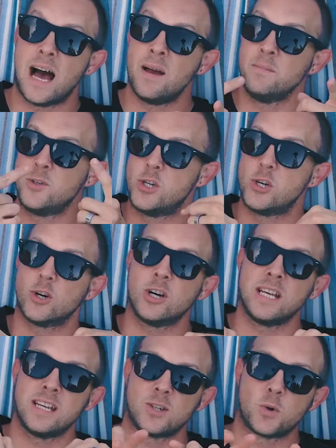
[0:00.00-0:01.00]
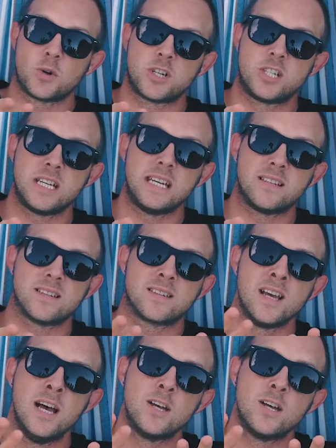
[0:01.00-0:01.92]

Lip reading: I'm journeying towards Jesus.